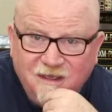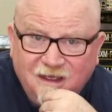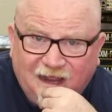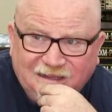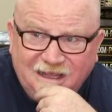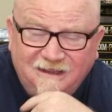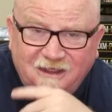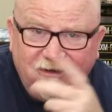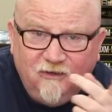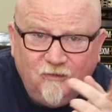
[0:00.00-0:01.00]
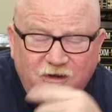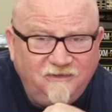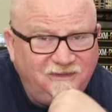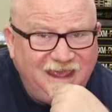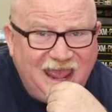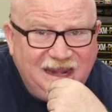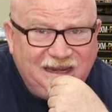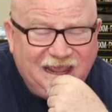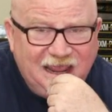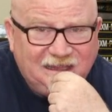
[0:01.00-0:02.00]
I think the new one is the
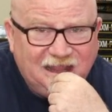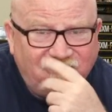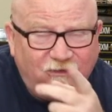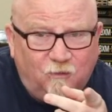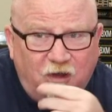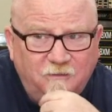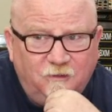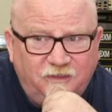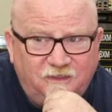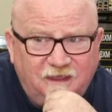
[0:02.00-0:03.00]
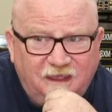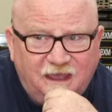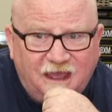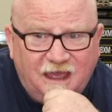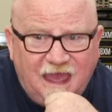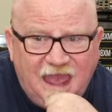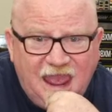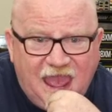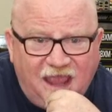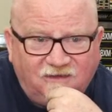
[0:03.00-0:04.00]
88. That's the one with the uh,
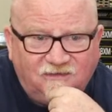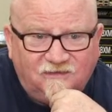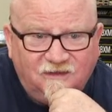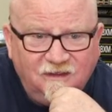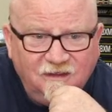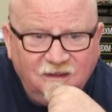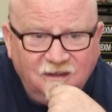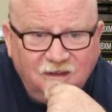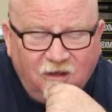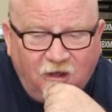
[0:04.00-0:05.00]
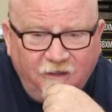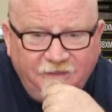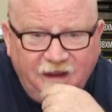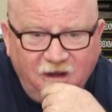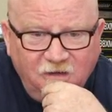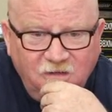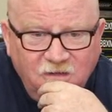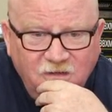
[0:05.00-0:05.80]
AX on there.